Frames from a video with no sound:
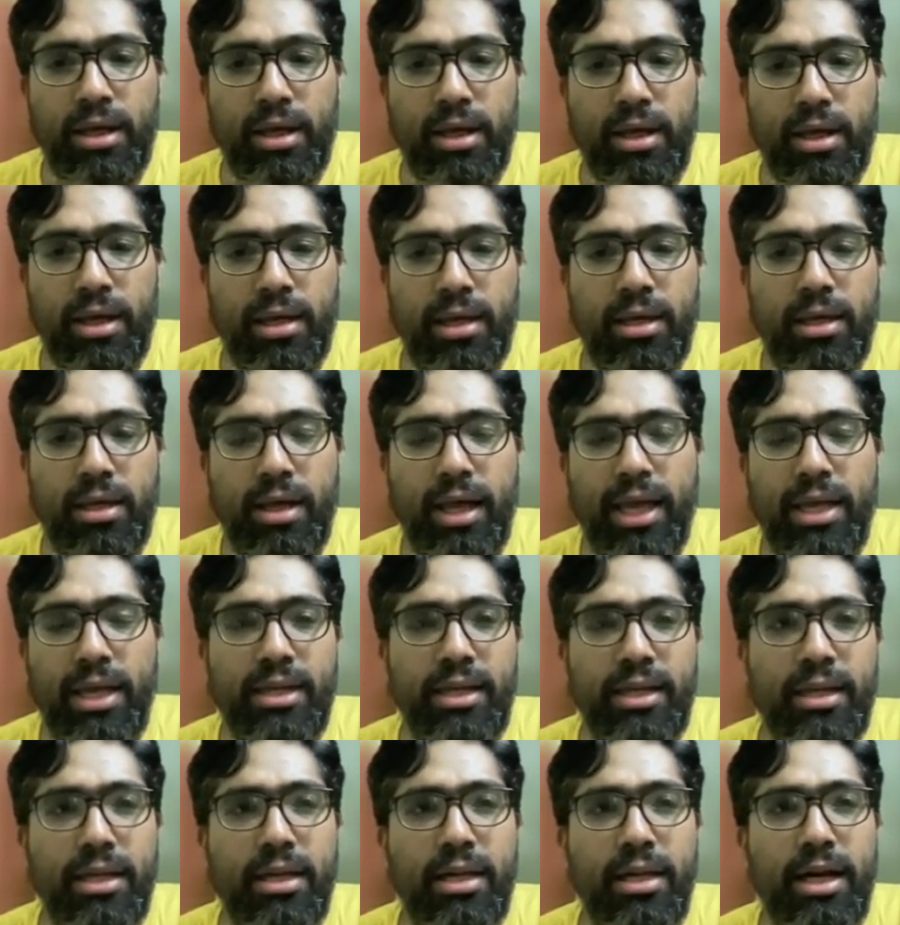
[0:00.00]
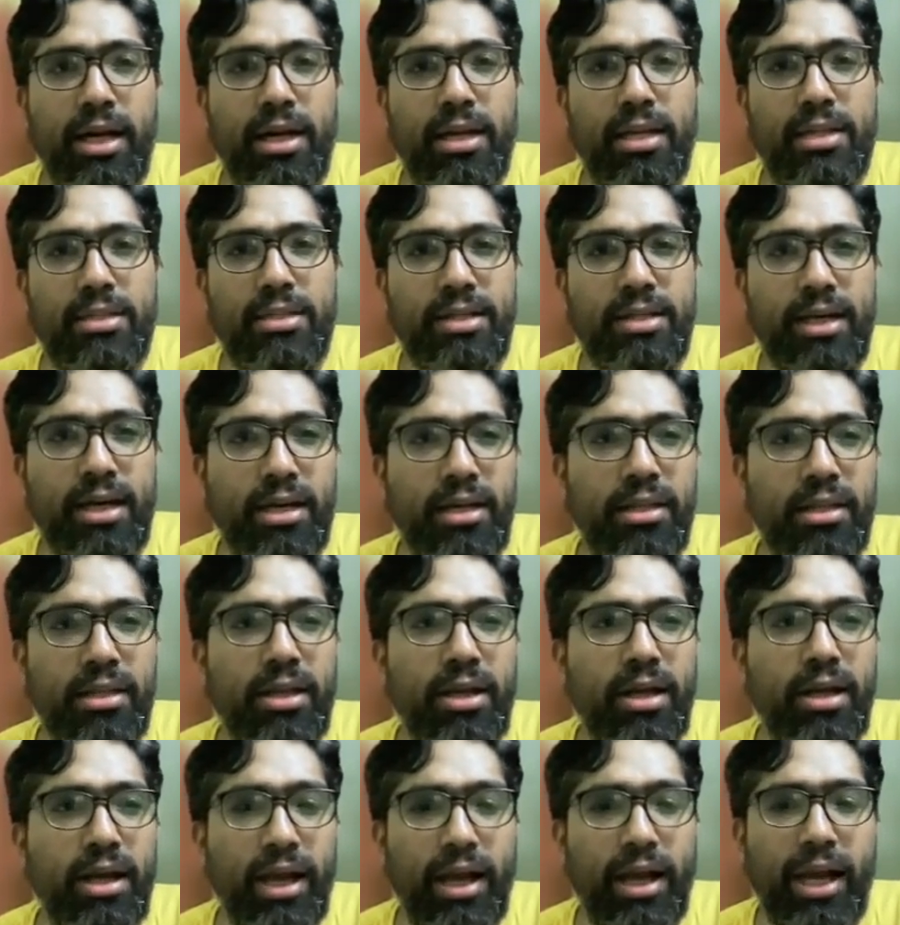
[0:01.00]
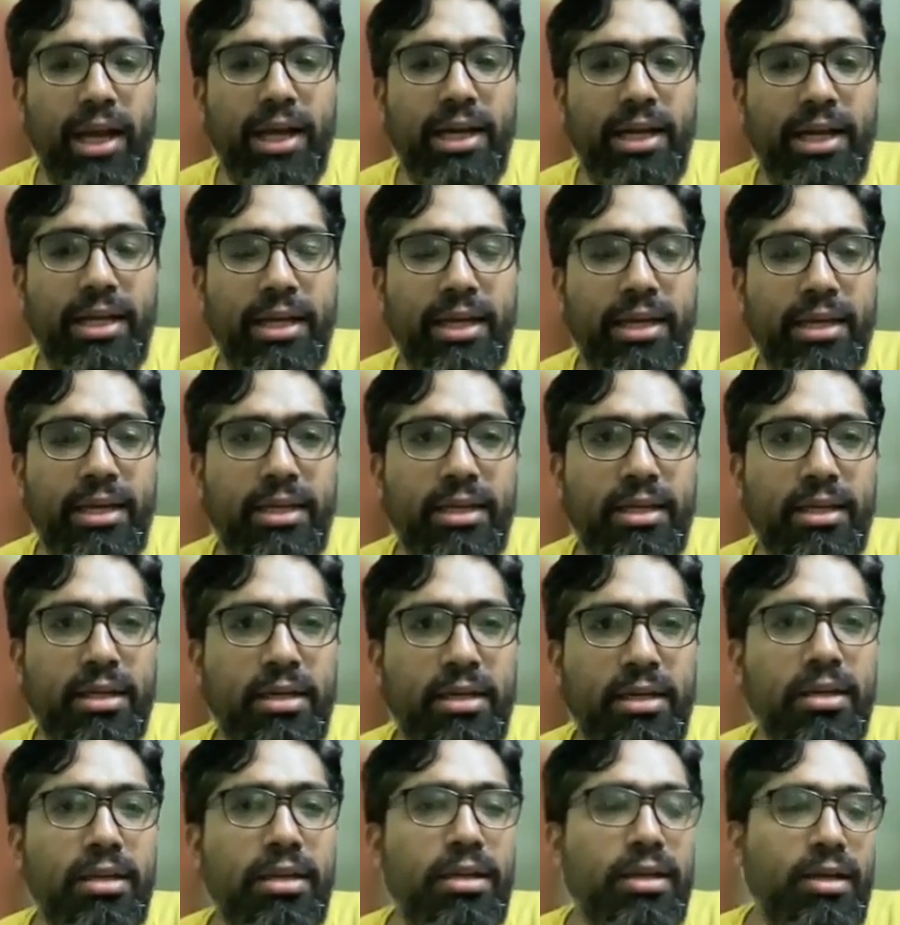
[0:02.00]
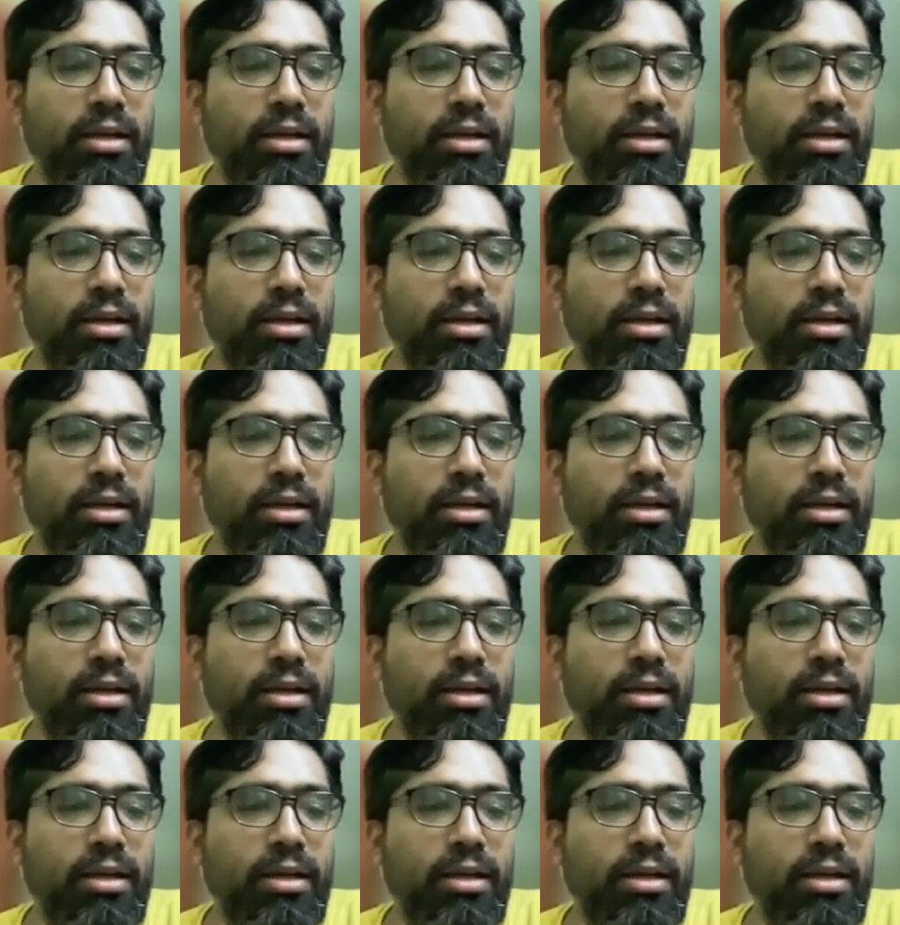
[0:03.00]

I clearly understand the idea here.